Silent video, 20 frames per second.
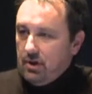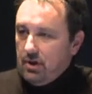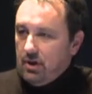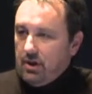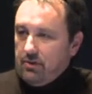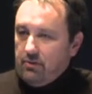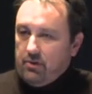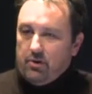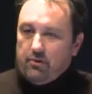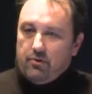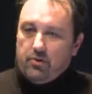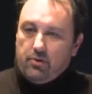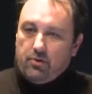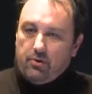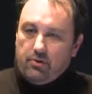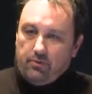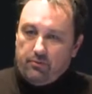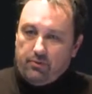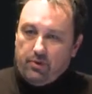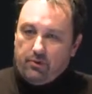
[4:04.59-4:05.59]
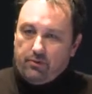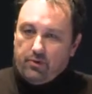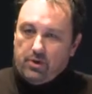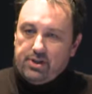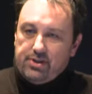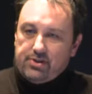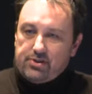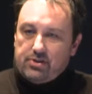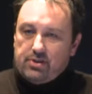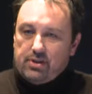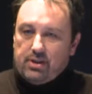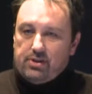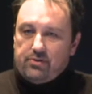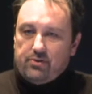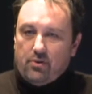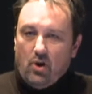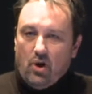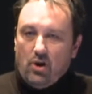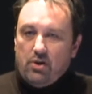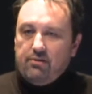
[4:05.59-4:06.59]
And the other, the other list is
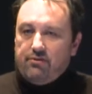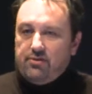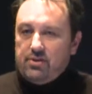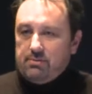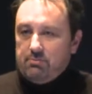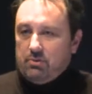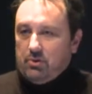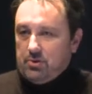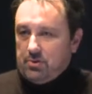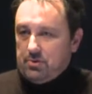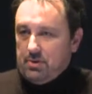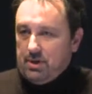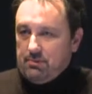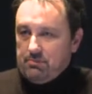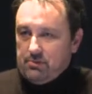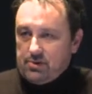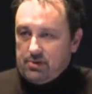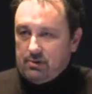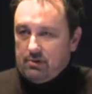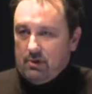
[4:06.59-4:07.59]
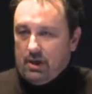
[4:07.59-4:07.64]
the unfeasible dreams,